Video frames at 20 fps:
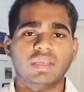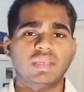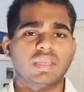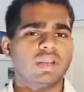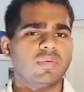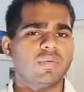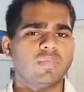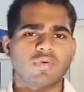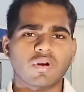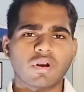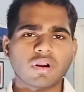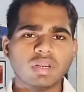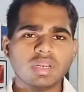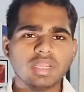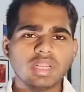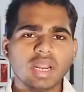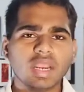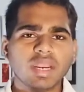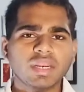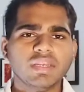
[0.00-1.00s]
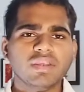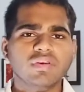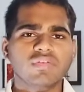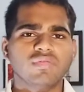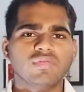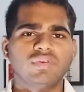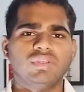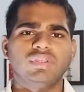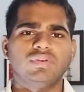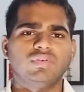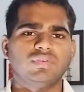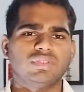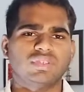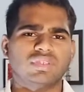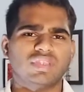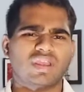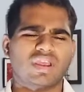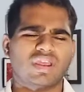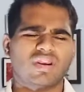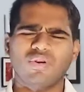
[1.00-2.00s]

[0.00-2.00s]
In a broad daylight, we use